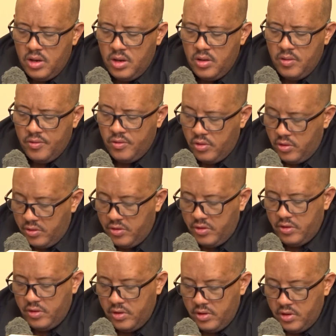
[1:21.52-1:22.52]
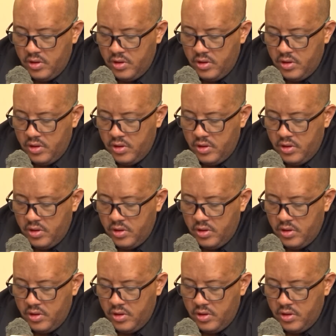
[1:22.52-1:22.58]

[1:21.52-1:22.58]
Of course,